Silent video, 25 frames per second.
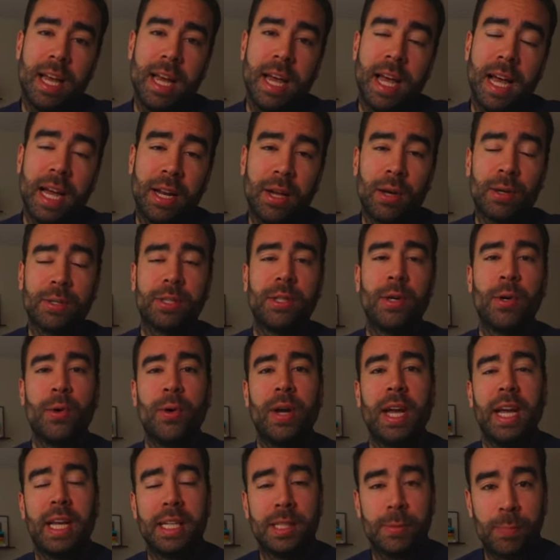And also
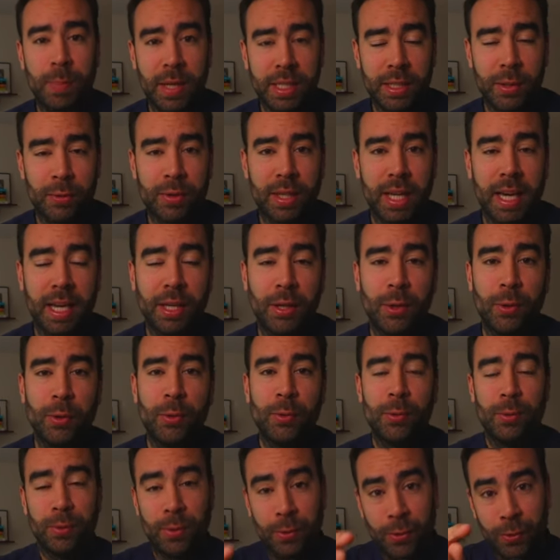a special thank
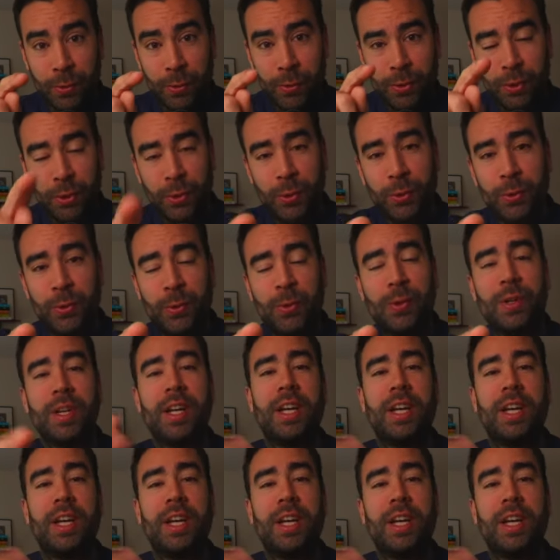you to you,